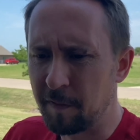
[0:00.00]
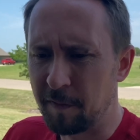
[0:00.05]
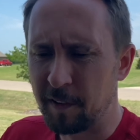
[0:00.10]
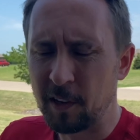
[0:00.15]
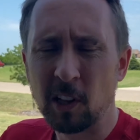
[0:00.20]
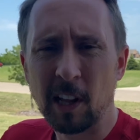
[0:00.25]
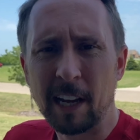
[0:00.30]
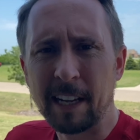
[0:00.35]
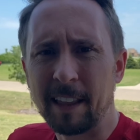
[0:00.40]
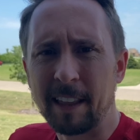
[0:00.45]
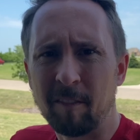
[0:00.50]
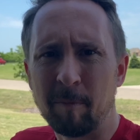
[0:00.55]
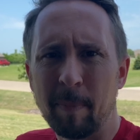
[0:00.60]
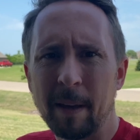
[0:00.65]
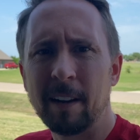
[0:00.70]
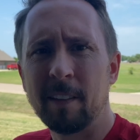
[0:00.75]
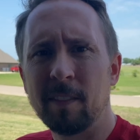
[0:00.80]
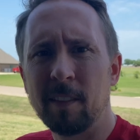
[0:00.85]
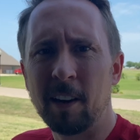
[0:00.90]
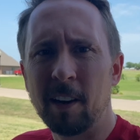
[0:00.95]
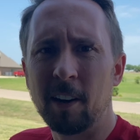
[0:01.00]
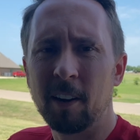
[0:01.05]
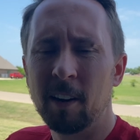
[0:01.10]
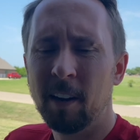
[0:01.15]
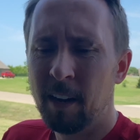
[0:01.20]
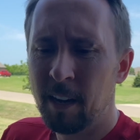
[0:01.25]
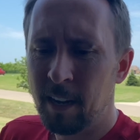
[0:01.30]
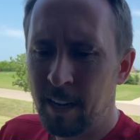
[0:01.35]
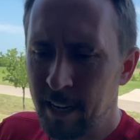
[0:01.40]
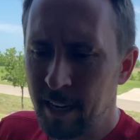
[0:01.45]
feel like they've been in there,
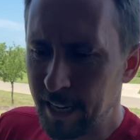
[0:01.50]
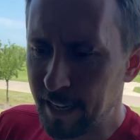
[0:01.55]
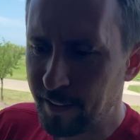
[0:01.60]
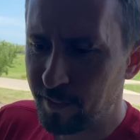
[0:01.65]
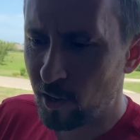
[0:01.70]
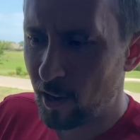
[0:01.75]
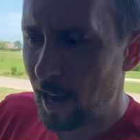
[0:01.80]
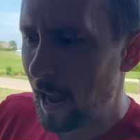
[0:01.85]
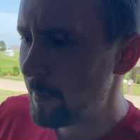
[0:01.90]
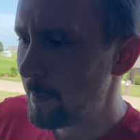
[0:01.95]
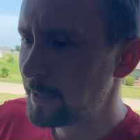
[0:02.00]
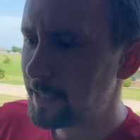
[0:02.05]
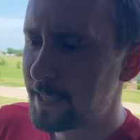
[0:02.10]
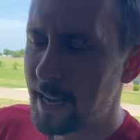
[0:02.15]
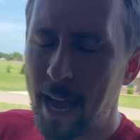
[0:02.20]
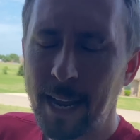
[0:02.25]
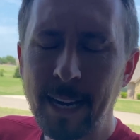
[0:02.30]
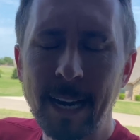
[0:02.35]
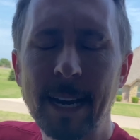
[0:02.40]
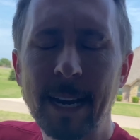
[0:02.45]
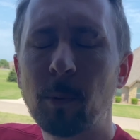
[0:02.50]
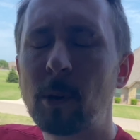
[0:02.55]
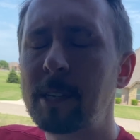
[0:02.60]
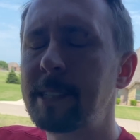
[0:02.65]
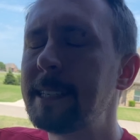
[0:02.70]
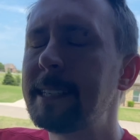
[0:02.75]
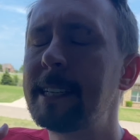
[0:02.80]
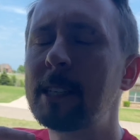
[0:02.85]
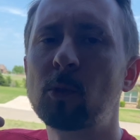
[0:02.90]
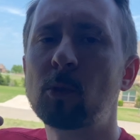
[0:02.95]
in their habitat, and it
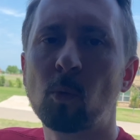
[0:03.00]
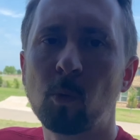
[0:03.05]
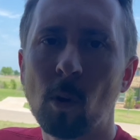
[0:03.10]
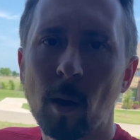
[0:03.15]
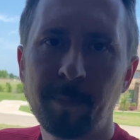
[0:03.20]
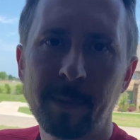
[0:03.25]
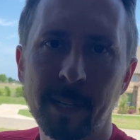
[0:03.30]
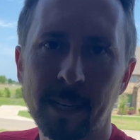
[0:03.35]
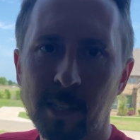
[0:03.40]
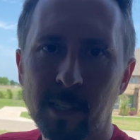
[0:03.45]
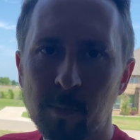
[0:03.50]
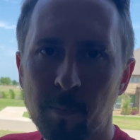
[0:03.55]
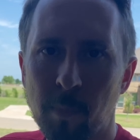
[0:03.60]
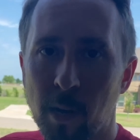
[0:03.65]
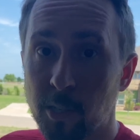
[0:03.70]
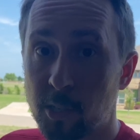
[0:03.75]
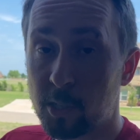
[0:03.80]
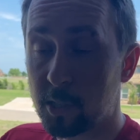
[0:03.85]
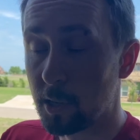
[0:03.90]
wasn't disrupted as much.